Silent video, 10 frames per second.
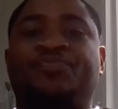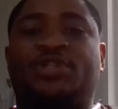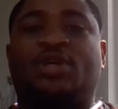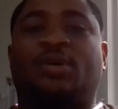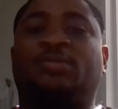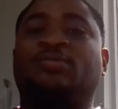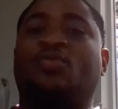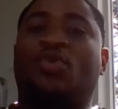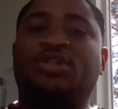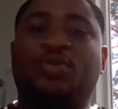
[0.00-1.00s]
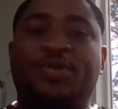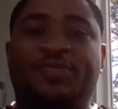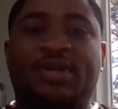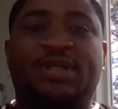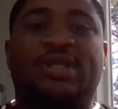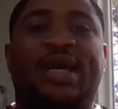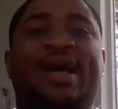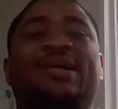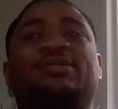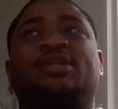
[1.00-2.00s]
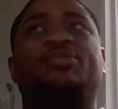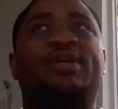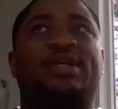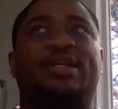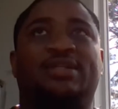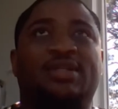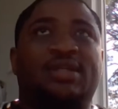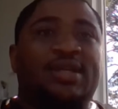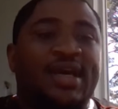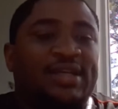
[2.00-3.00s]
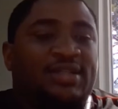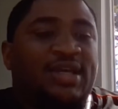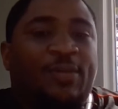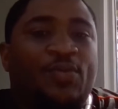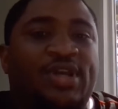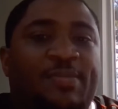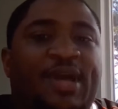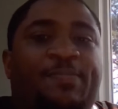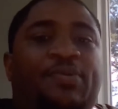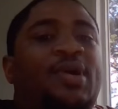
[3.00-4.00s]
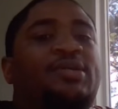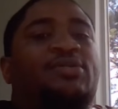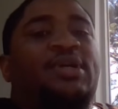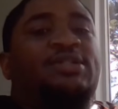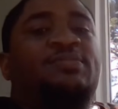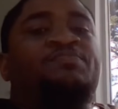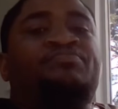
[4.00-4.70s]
So once we figure that out, then we can get to the next step. We can make progress.